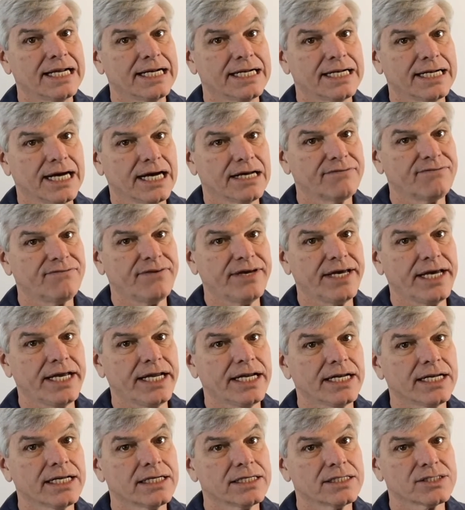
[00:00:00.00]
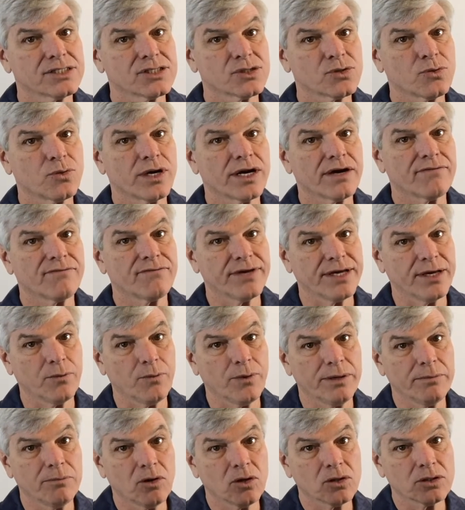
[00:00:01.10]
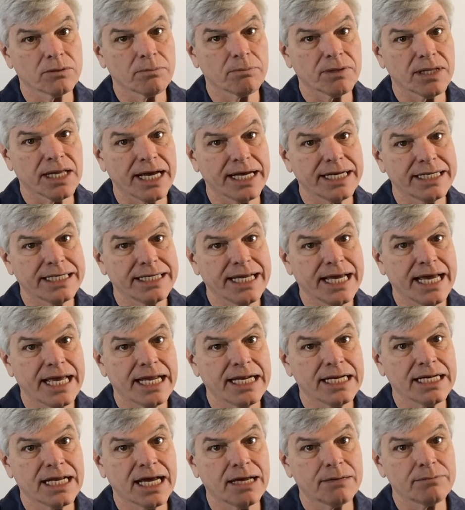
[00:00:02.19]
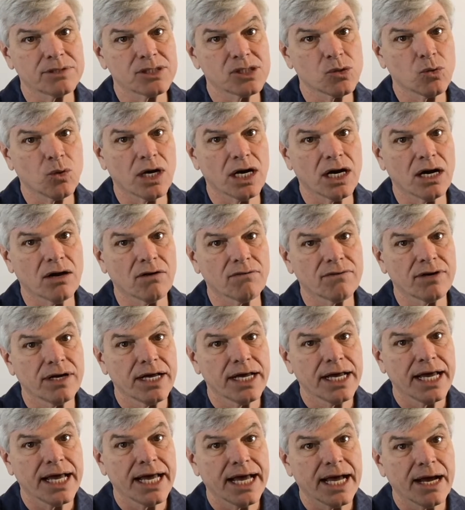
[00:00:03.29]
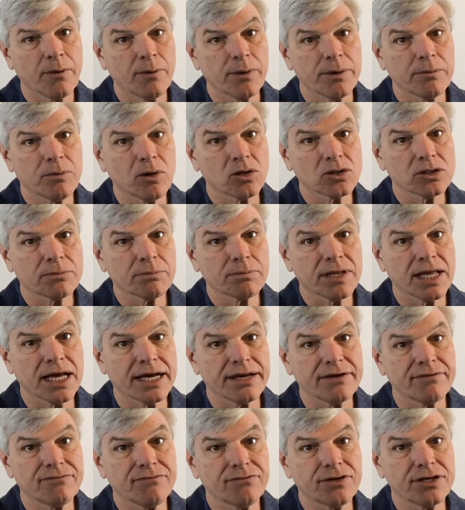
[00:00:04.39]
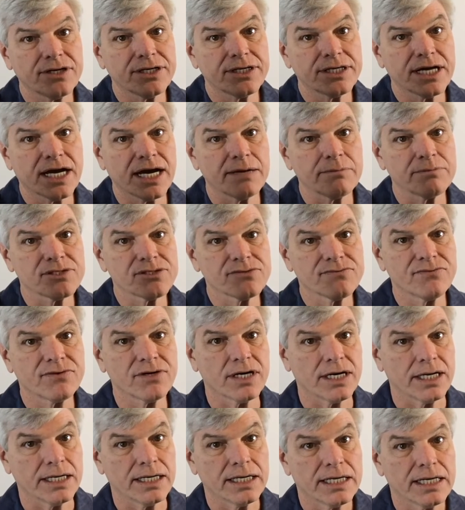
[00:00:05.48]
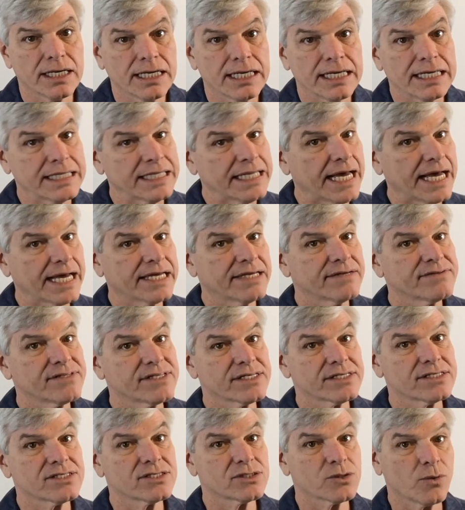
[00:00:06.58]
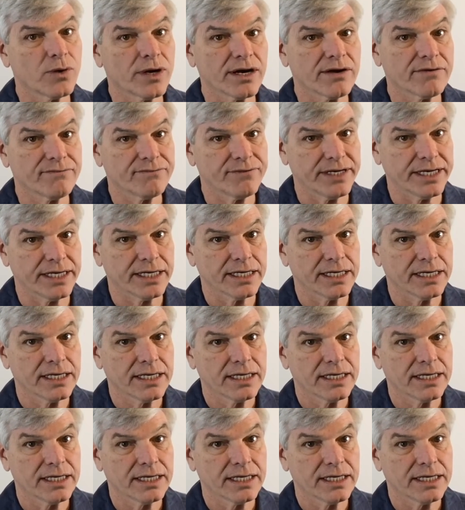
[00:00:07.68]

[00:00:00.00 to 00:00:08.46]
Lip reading: Not feet, square feet. We multiplied 10 times 12 and we multiplied foot times foot. That gives us square feet.